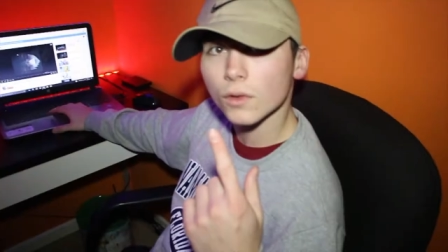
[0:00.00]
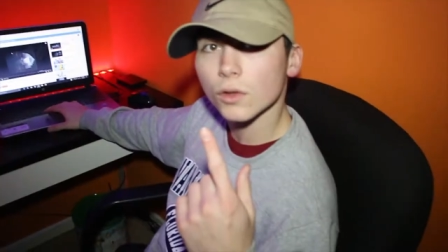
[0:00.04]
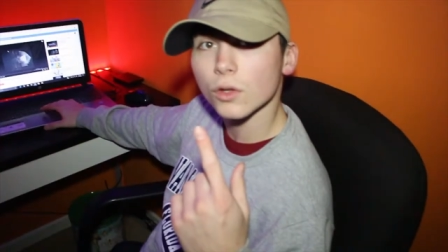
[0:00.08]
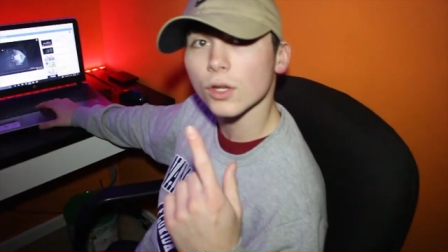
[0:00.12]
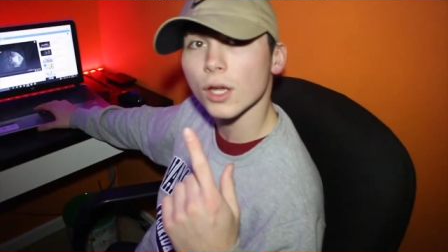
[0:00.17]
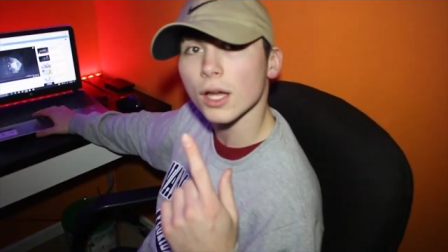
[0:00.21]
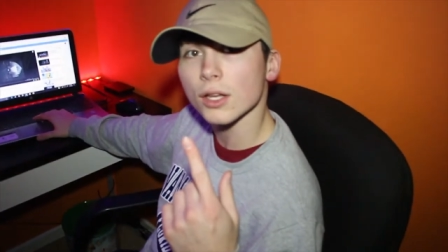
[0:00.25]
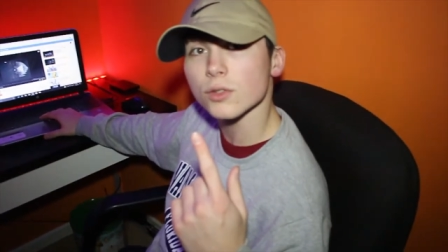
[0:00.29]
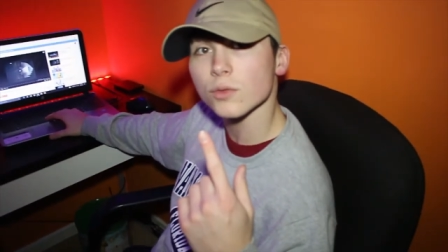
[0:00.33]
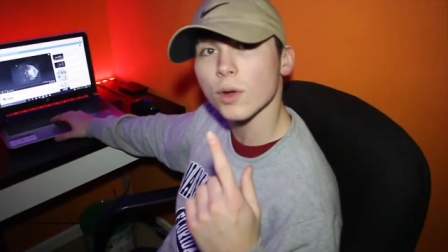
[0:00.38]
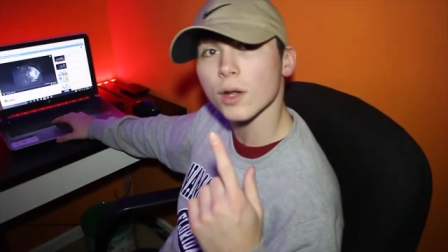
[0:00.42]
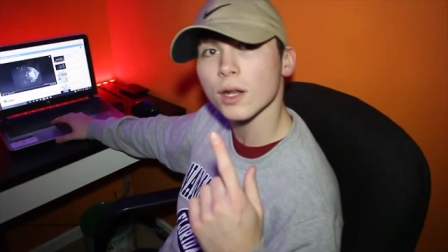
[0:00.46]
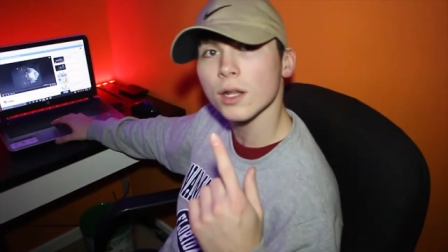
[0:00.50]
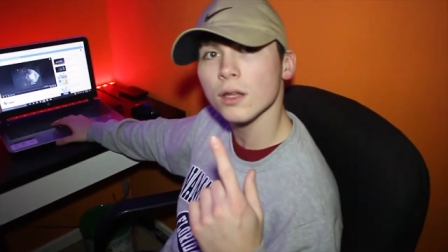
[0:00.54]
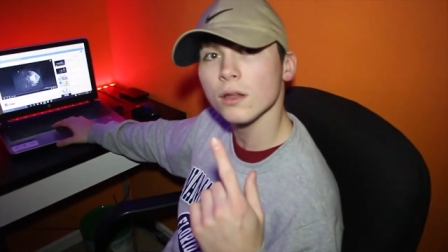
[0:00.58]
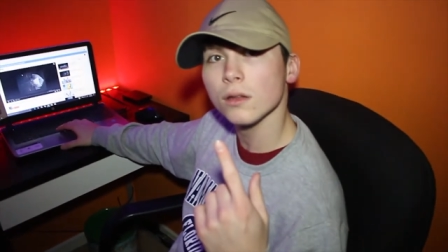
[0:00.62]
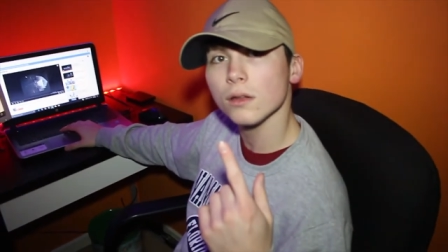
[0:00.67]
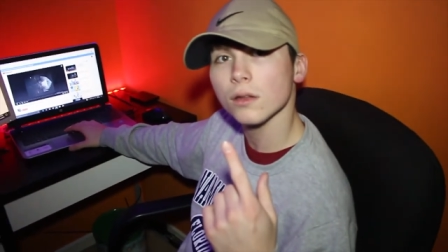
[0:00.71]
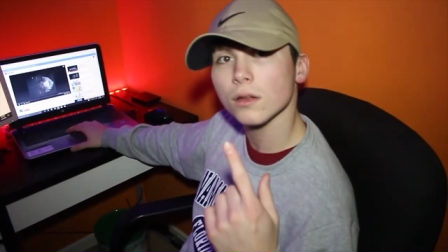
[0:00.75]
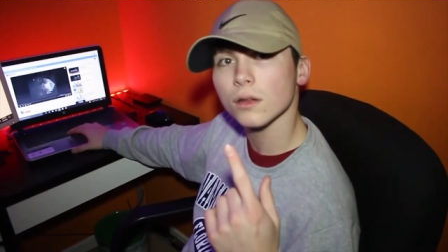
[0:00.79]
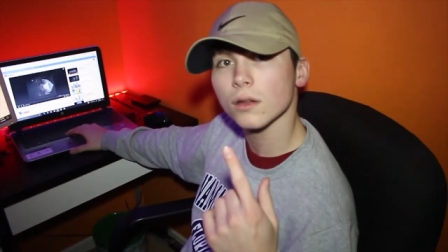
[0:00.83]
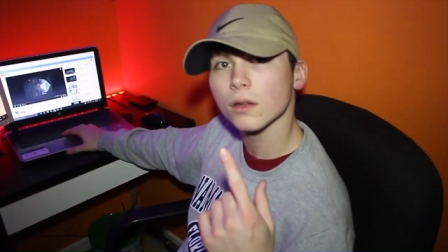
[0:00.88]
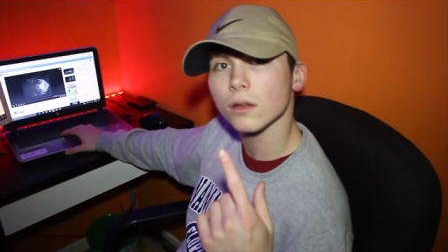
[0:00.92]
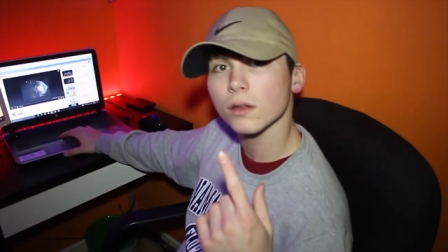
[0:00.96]
So you guys ready?
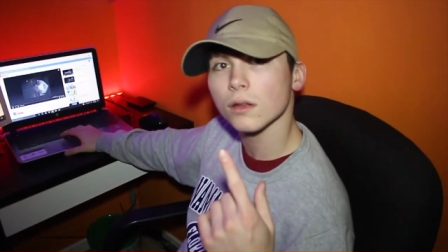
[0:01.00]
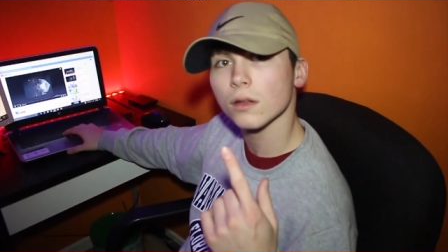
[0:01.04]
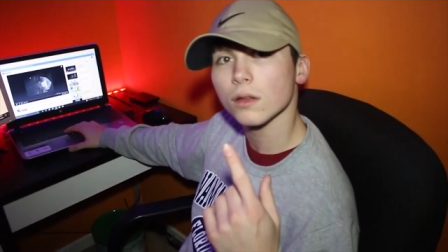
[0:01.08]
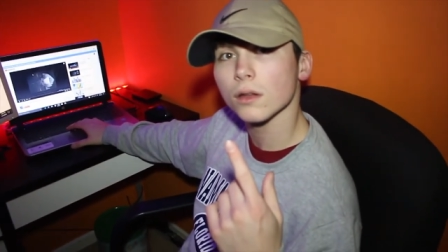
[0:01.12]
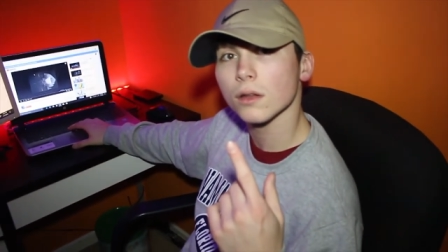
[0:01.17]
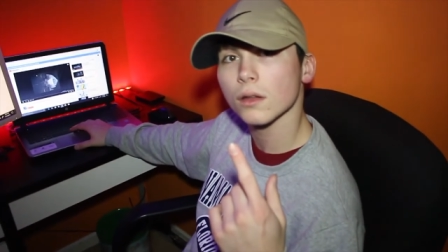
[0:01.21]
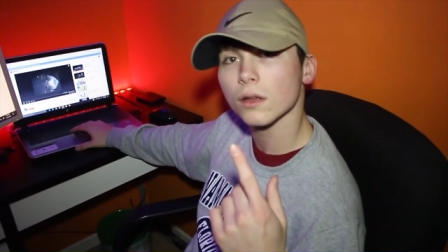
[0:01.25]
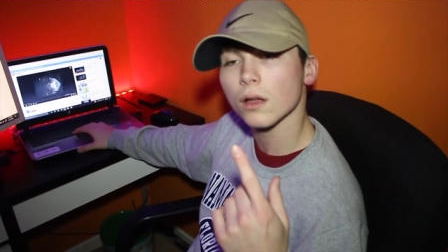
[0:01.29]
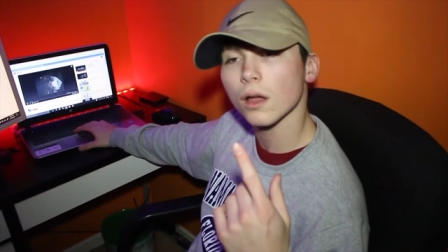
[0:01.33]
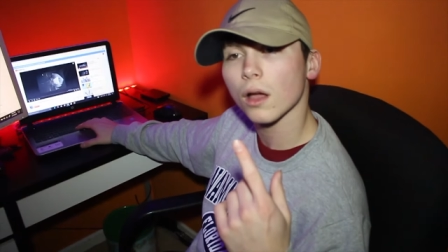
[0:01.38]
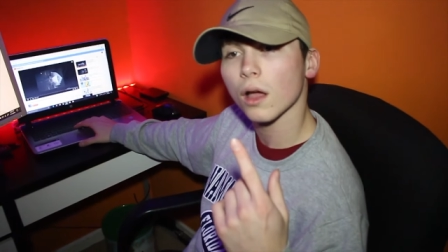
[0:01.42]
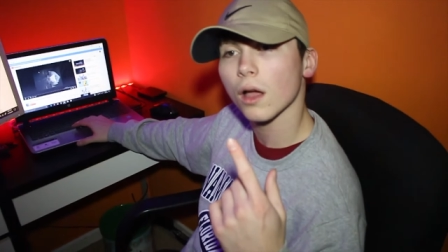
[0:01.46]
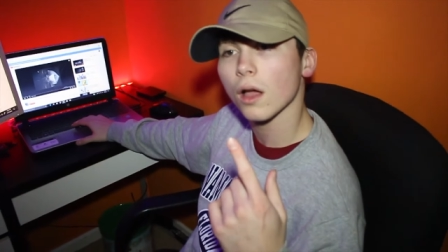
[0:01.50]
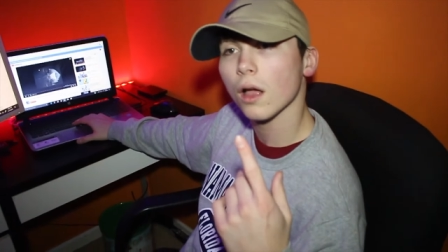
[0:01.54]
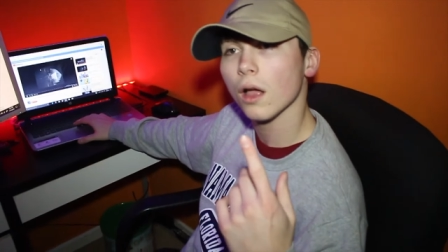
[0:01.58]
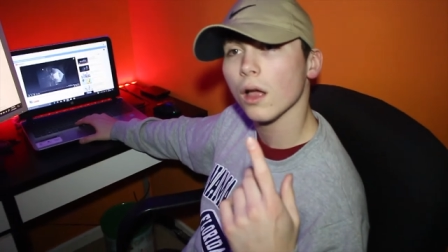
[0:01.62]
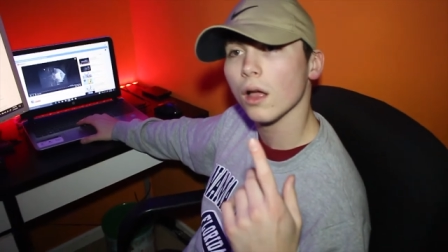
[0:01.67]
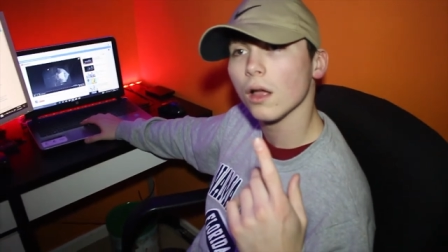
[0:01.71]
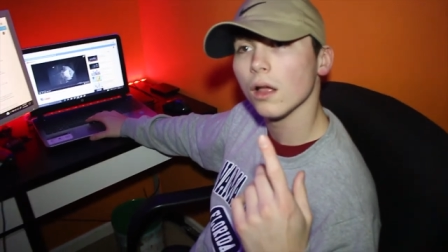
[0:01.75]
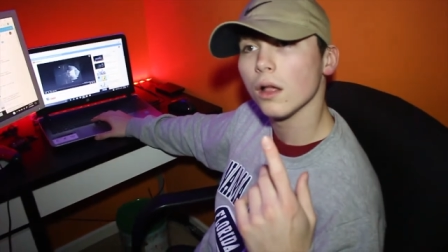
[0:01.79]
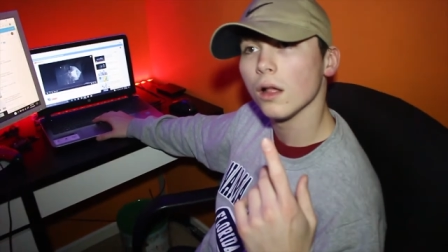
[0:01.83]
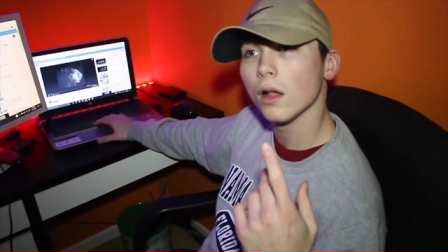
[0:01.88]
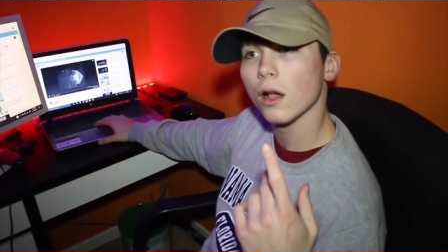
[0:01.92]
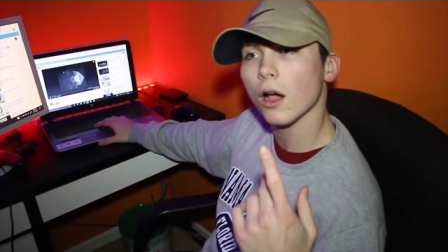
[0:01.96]
I'm ready.
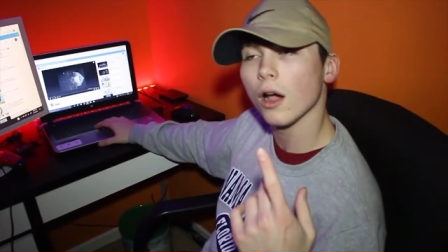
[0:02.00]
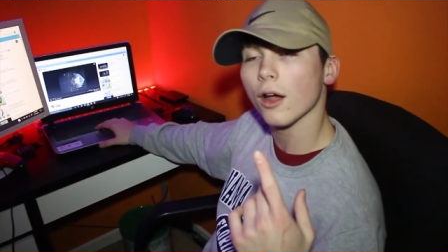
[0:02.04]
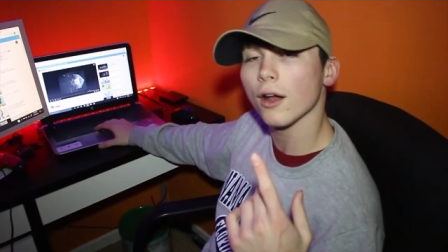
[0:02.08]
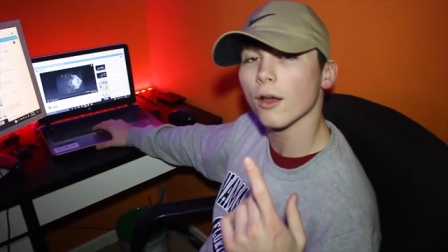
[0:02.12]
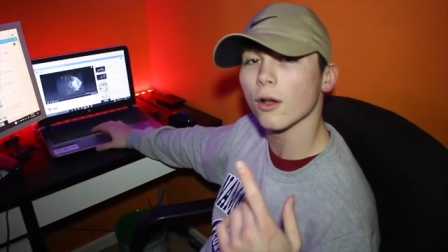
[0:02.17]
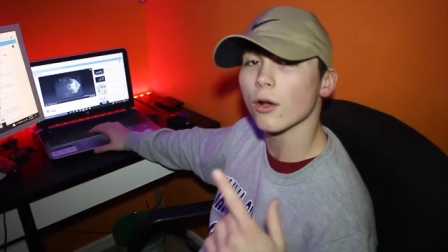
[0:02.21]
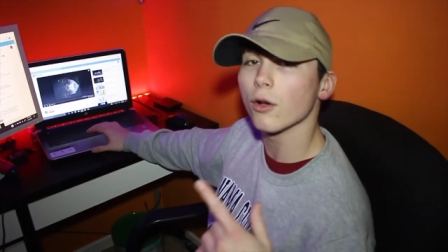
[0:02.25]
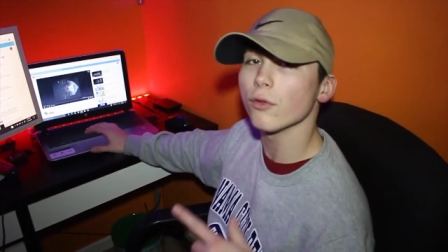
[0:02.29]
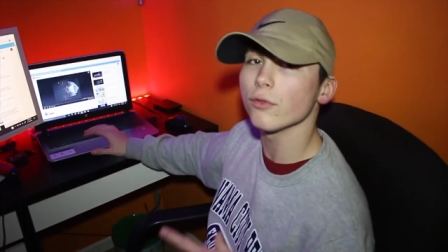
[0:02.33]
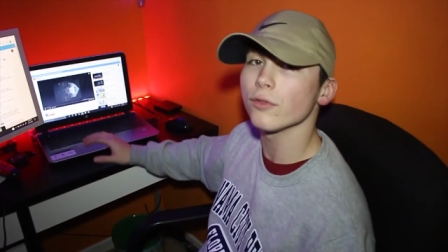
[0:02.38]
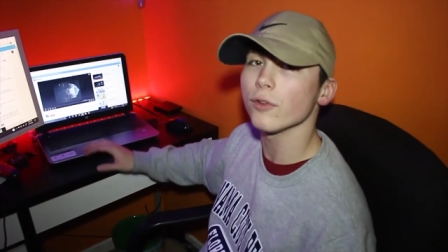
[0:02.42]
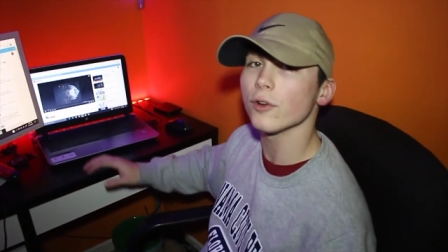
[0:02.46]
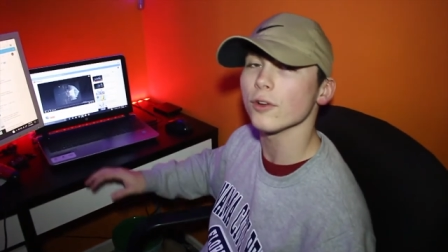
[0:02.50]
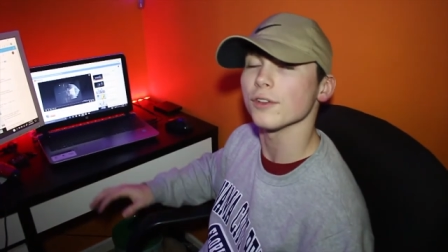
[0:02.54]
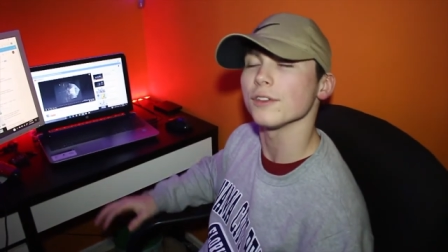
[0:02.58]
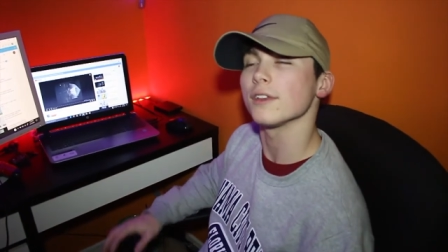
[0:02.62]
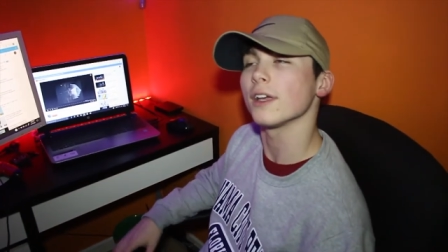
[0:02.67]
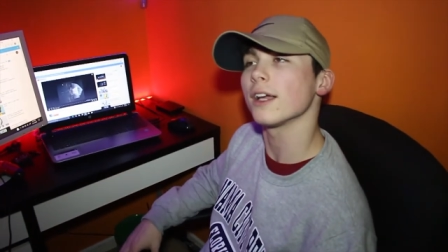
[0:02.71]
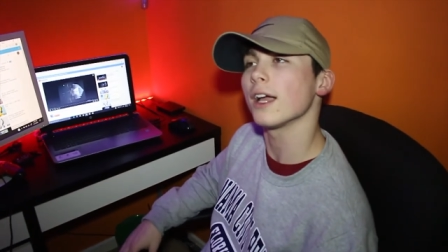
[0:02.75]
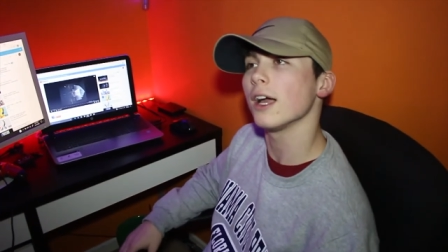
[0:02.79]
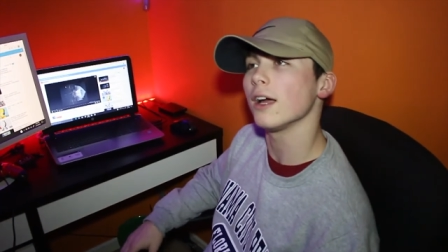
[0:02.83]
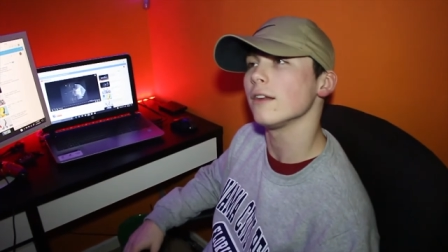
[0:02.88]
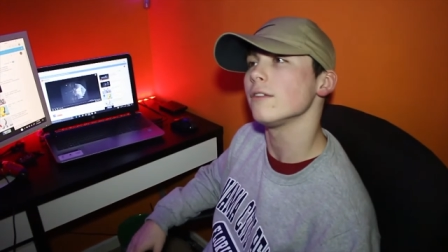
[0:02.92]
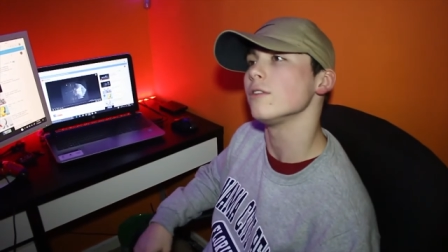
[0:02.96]
Alright, I'll go
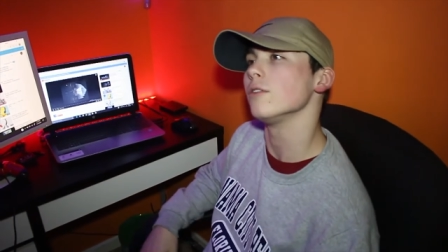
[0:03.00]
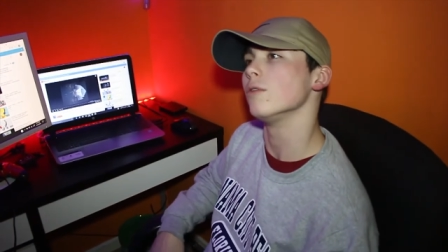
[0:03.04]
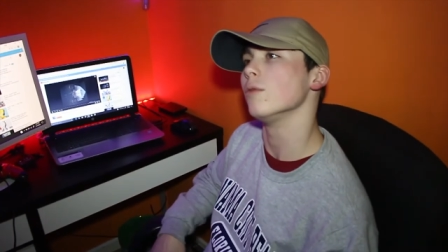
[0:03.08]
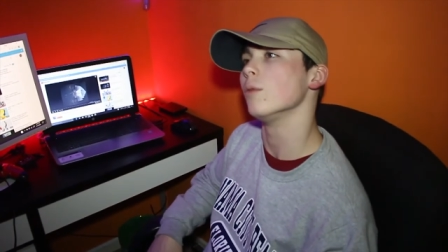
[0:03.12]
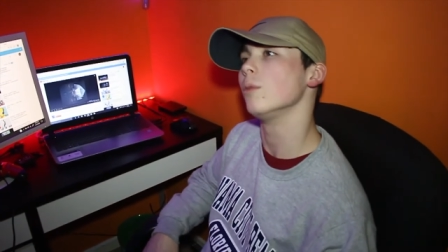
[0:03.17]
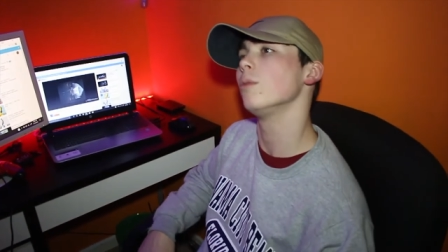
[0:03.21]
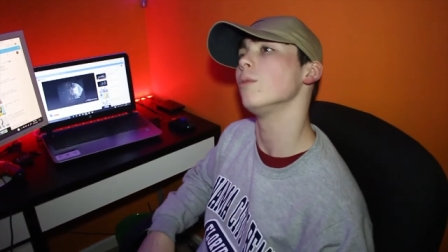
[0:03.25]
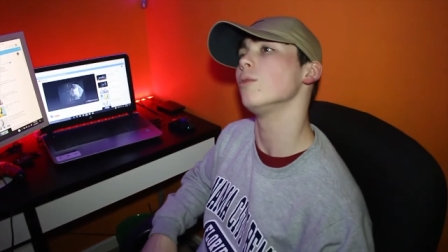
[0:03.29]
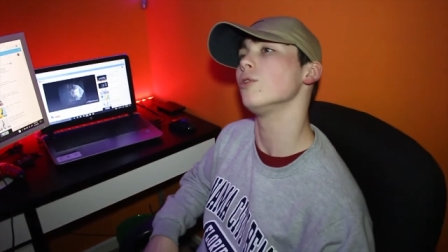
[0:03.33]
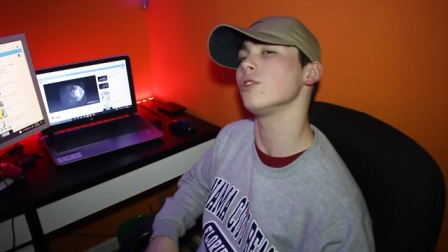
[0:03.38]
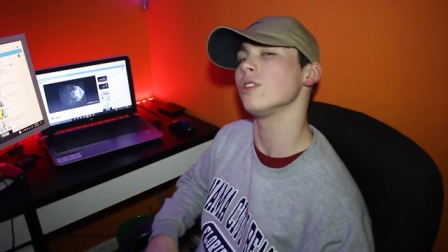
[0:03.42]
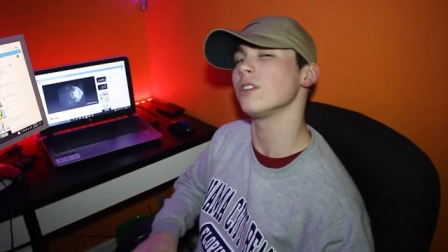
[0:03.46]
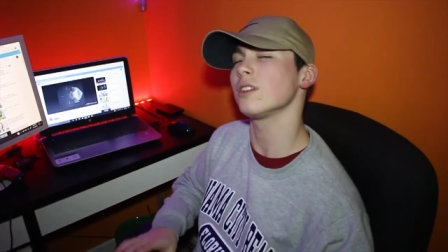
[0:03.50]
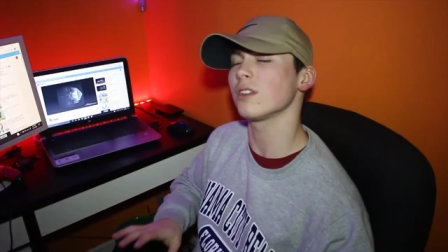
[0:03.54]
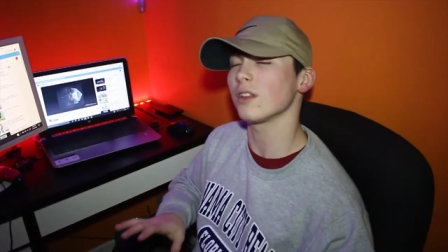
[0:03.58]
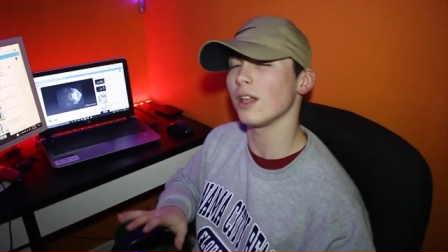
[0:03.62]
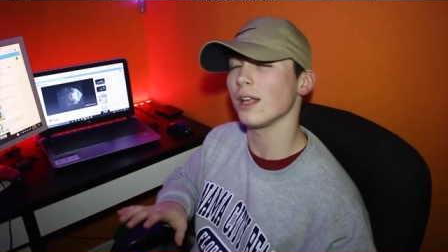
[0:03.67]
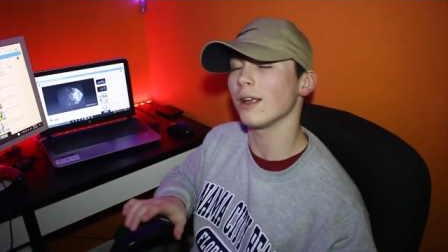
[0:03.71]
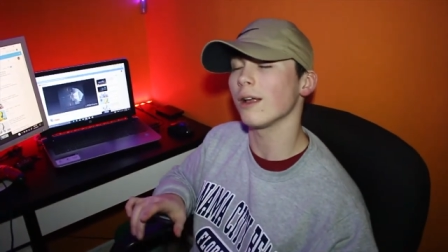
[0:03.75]
first. I got you. We'll just okay.